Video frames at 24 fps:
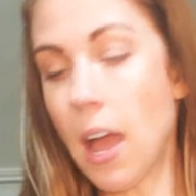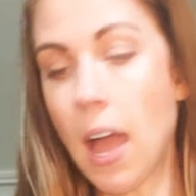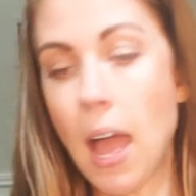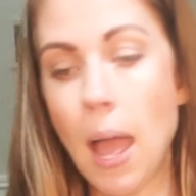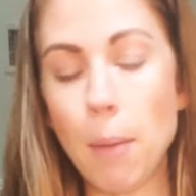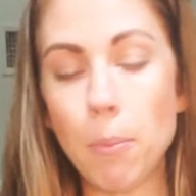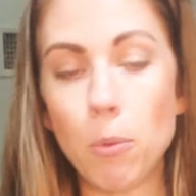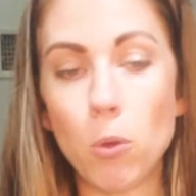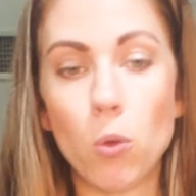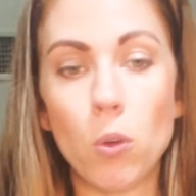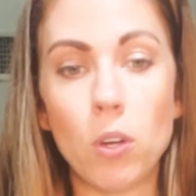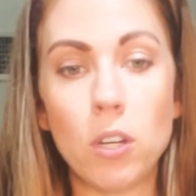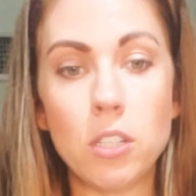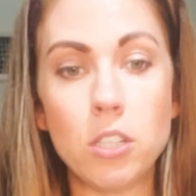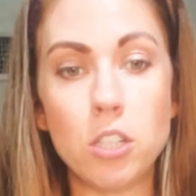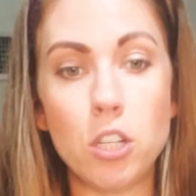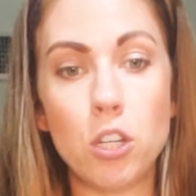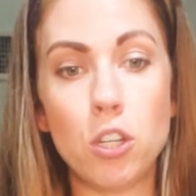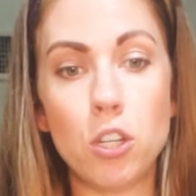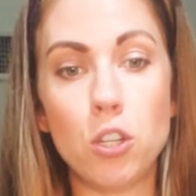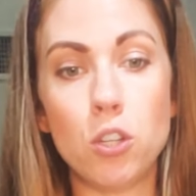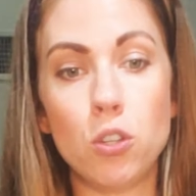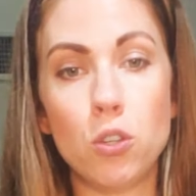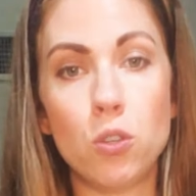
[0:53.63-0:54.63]
I'm going
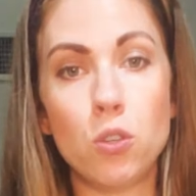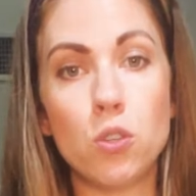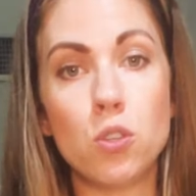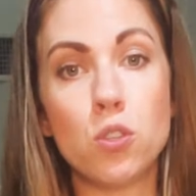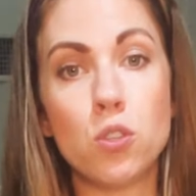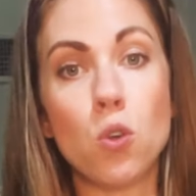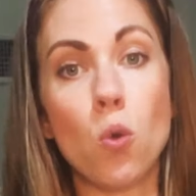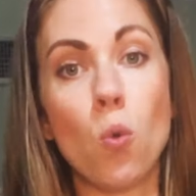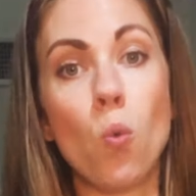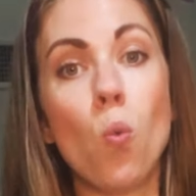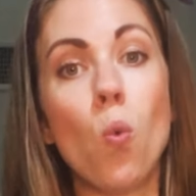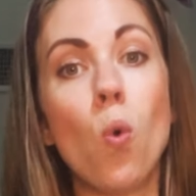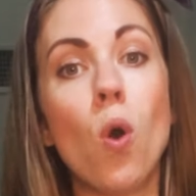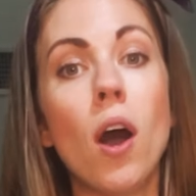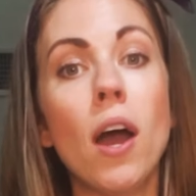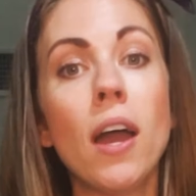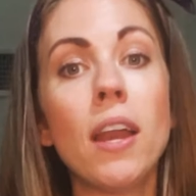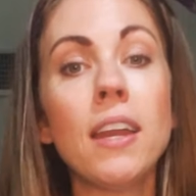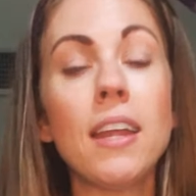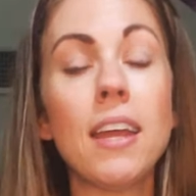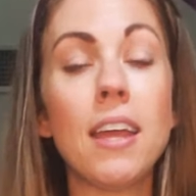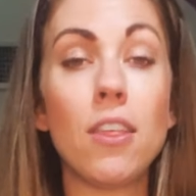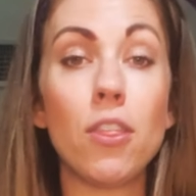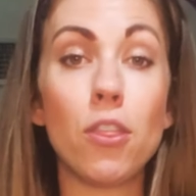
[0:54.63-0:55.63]
to use
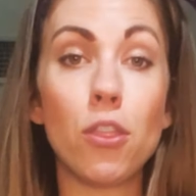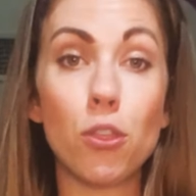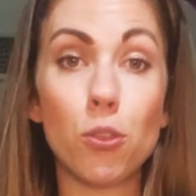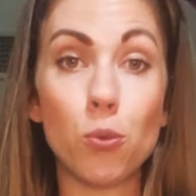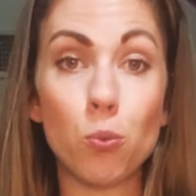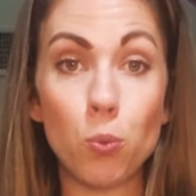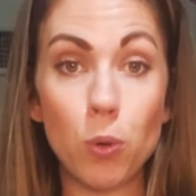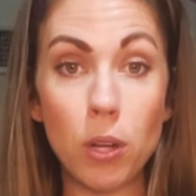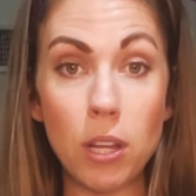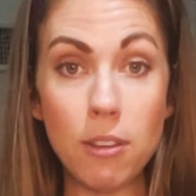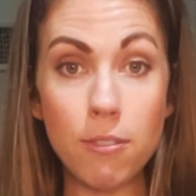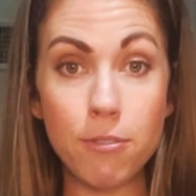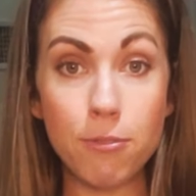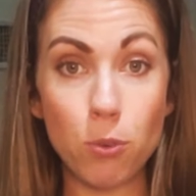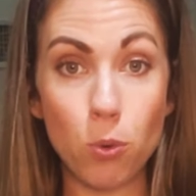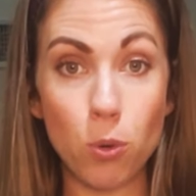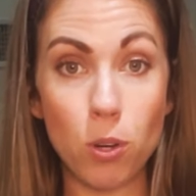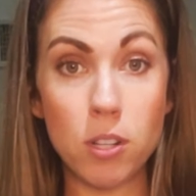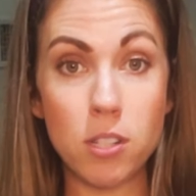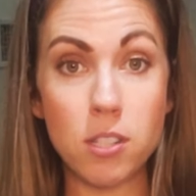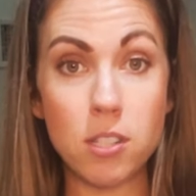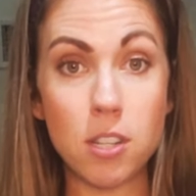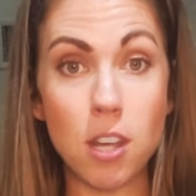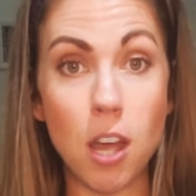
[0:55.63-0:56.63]
1
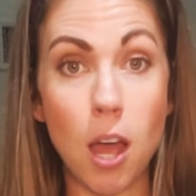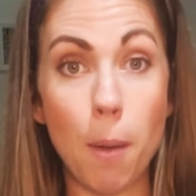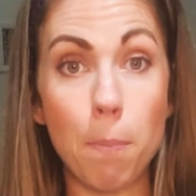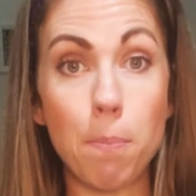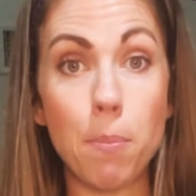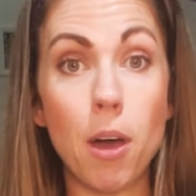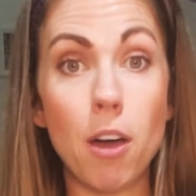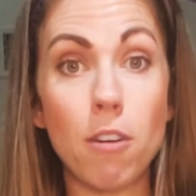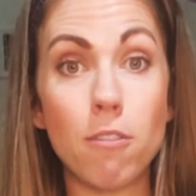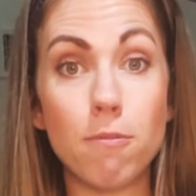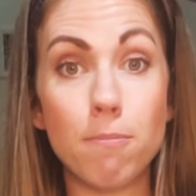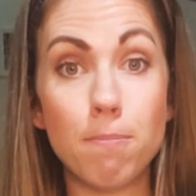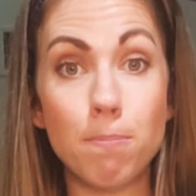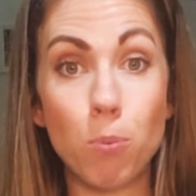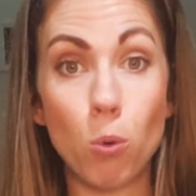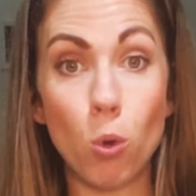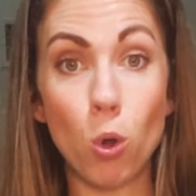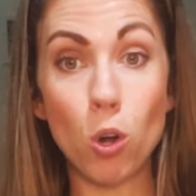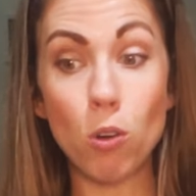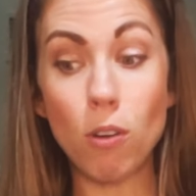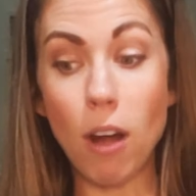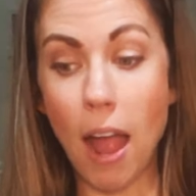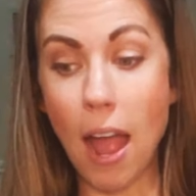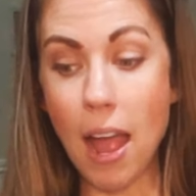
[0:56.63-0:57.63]
3/4 cup of
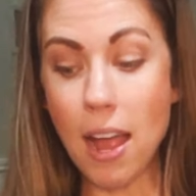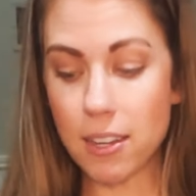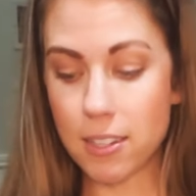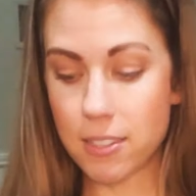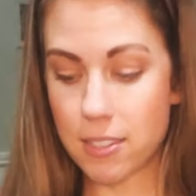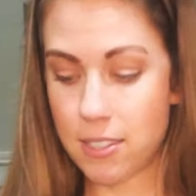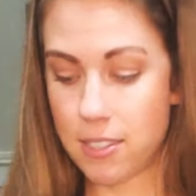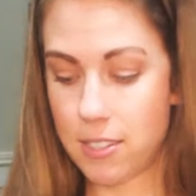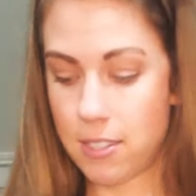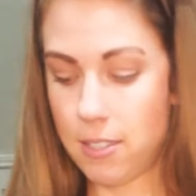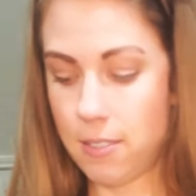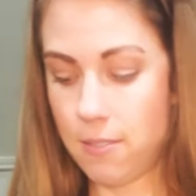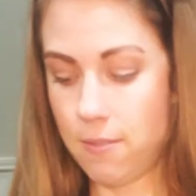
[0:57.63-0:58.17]
borax.